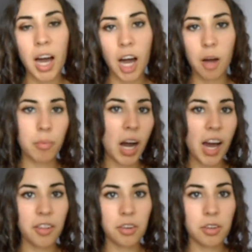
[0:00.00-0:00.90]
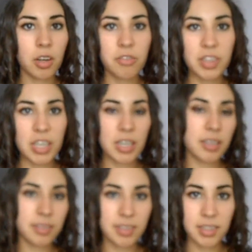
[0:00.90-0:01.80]
either of
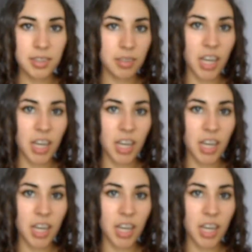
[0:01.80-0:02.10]
these,